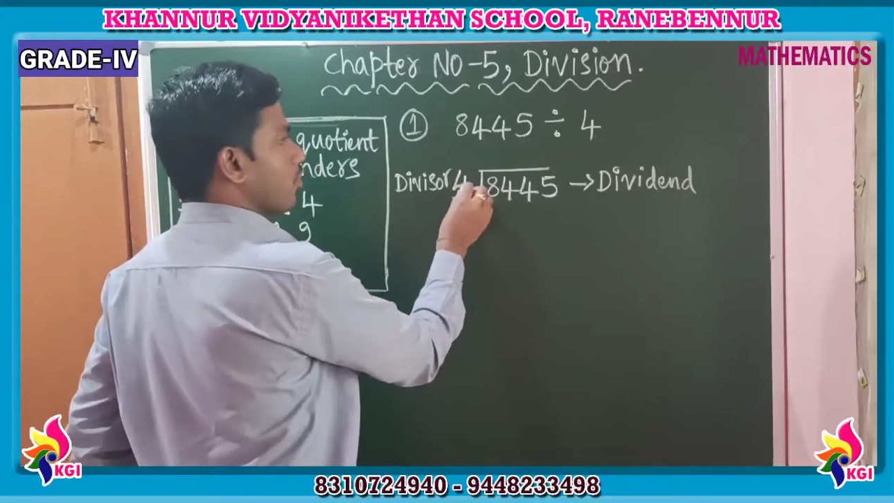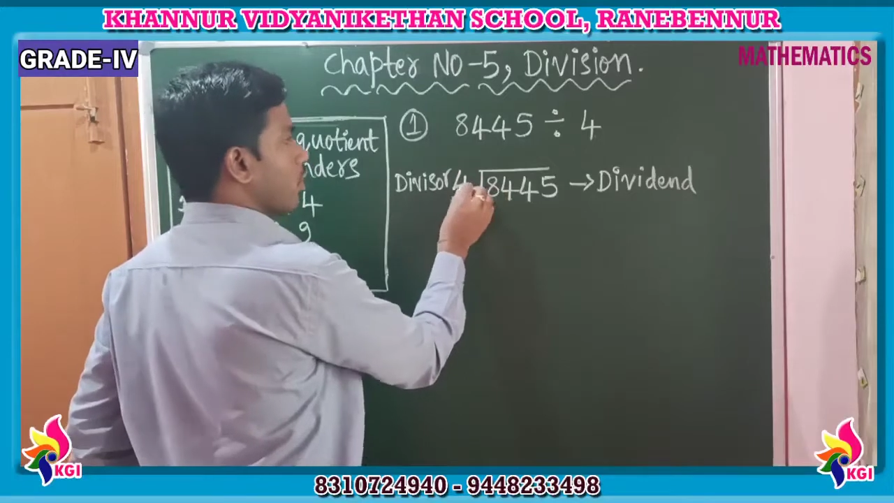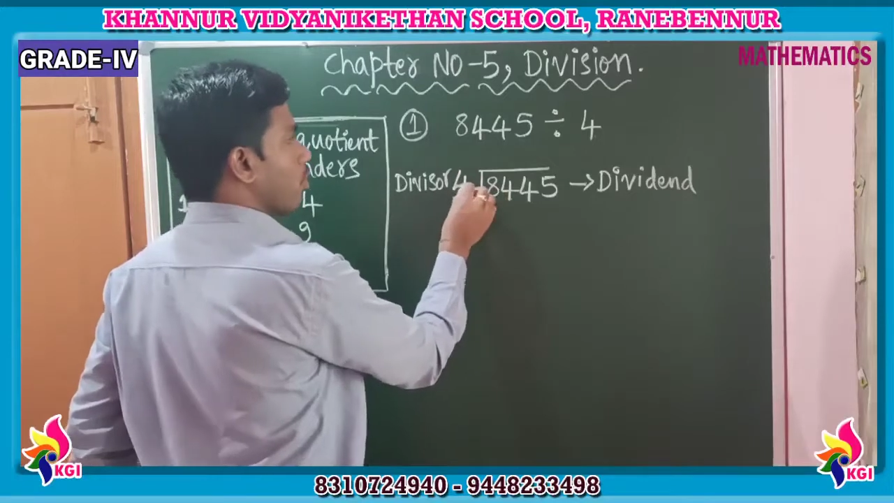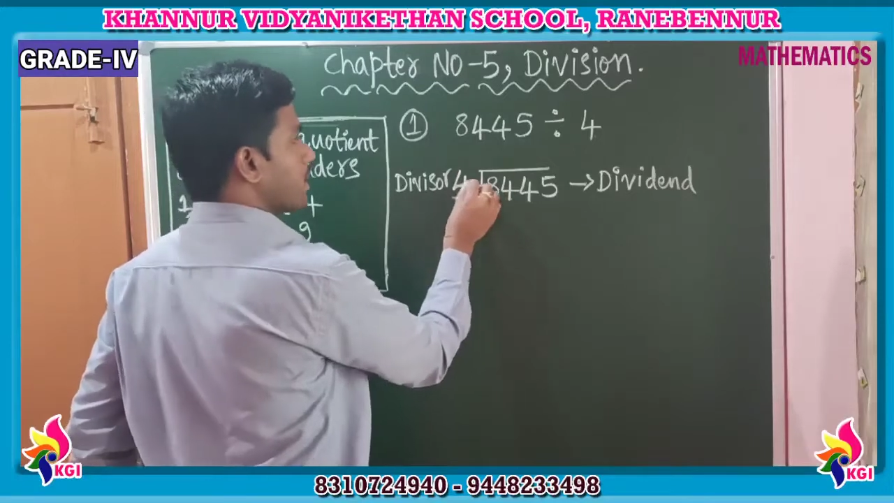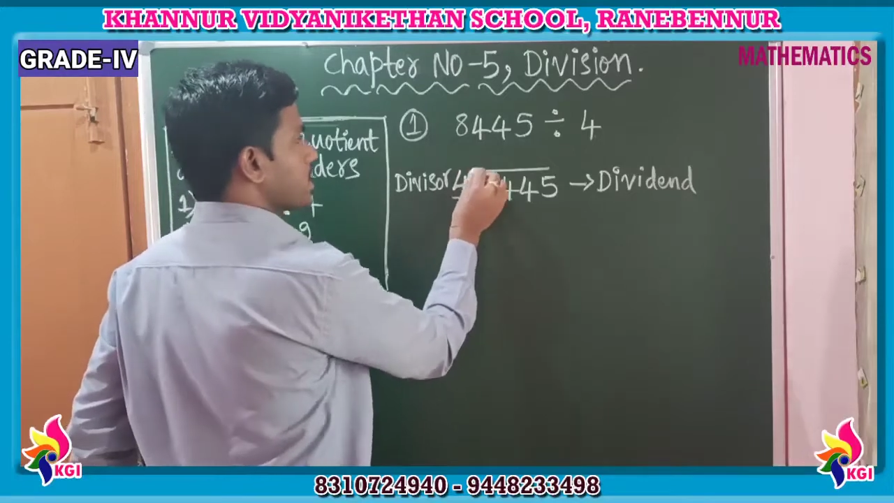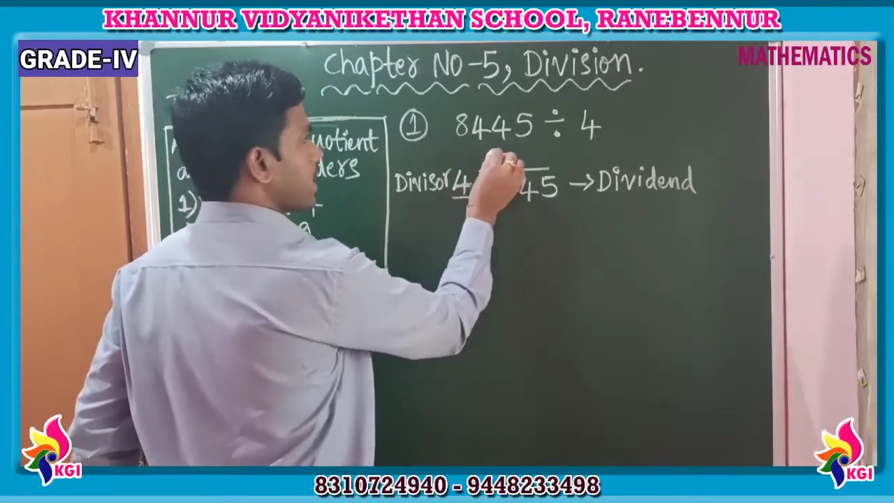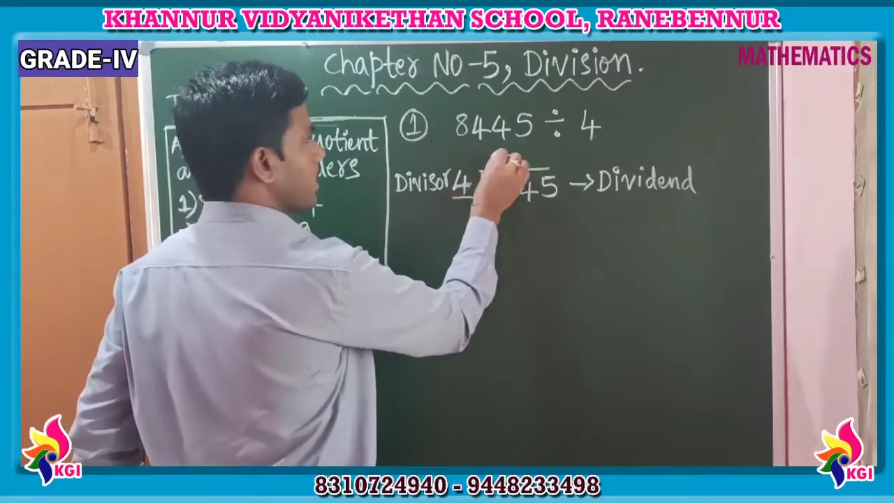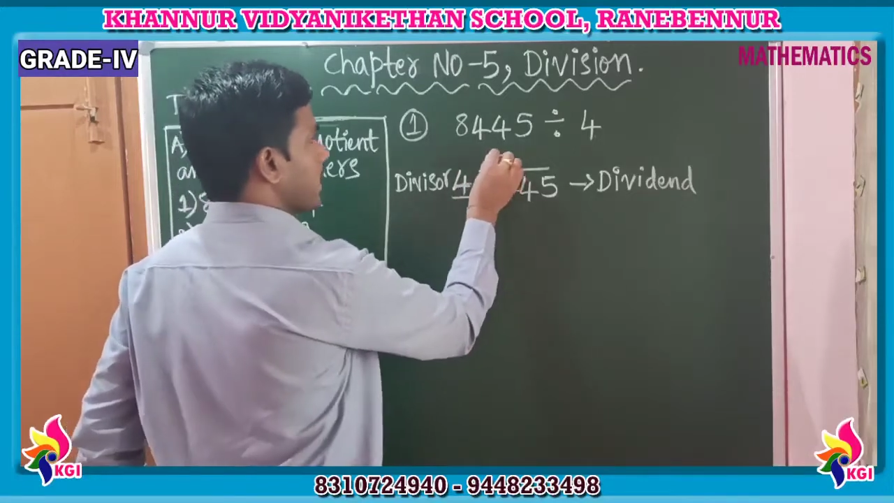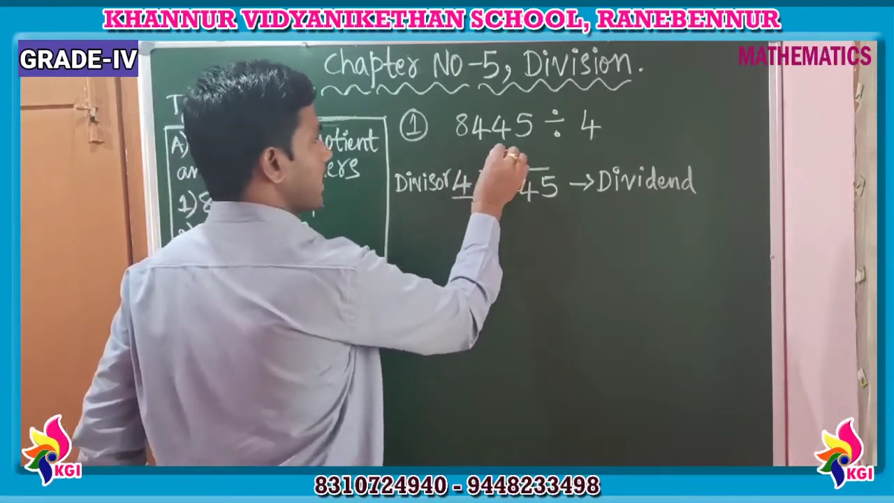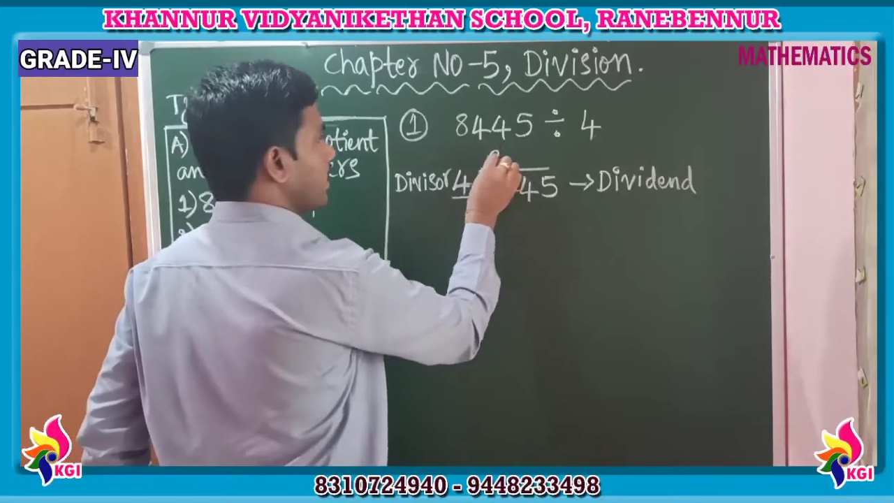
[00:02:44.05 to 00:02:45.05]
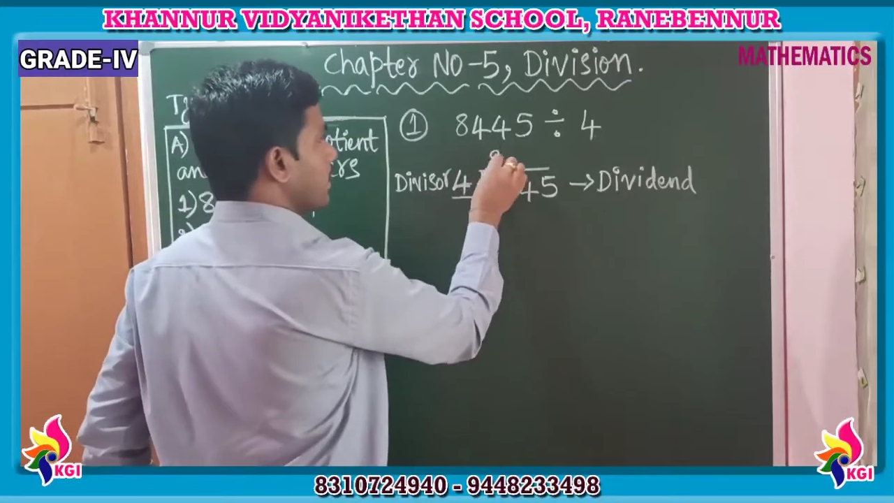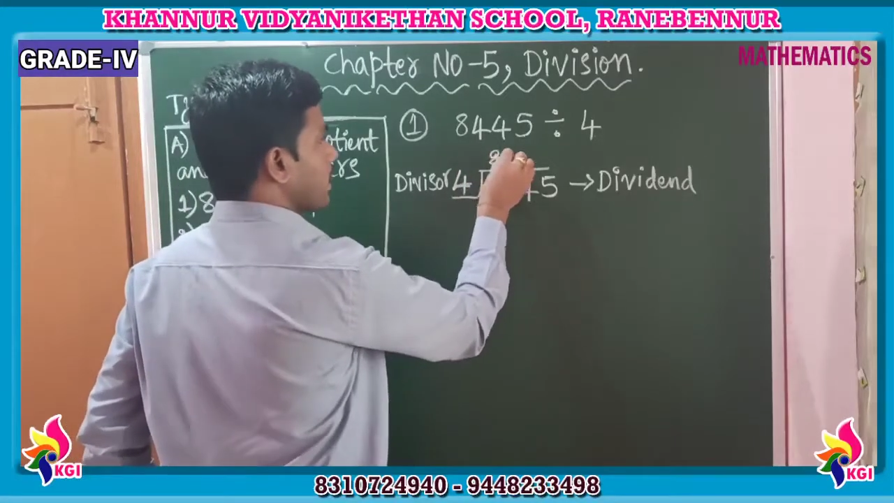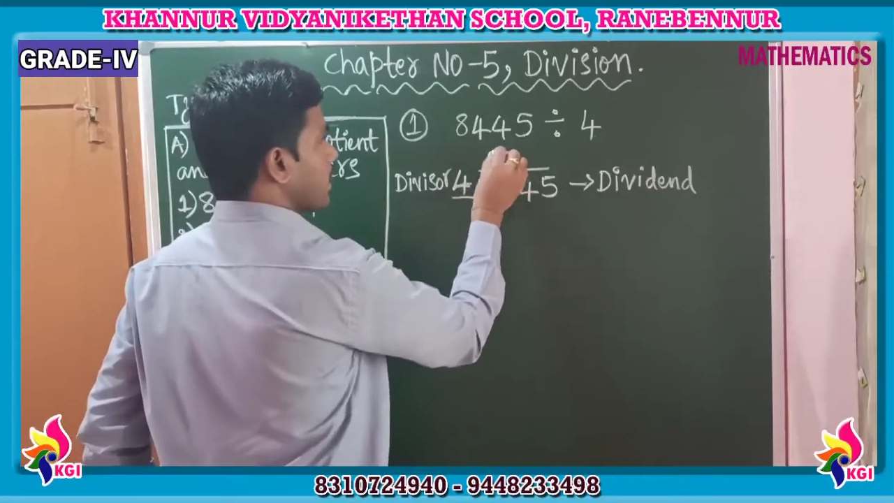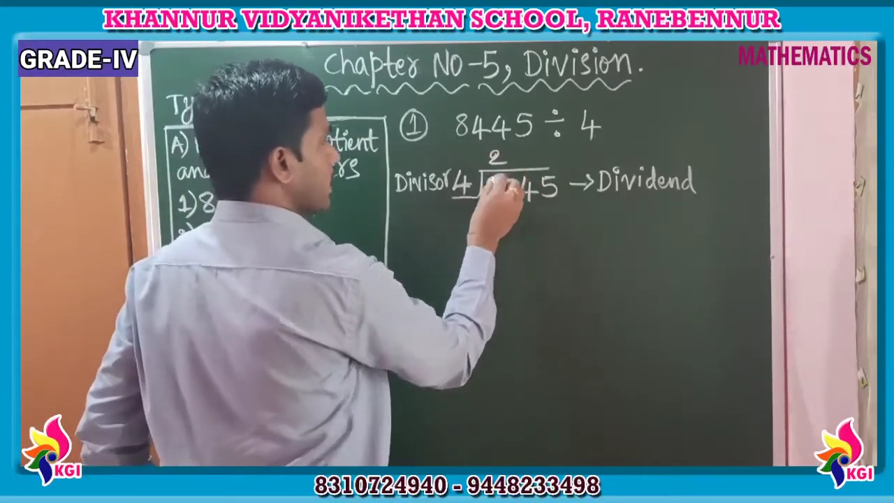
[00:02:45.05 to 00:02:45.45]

4 how much are 8?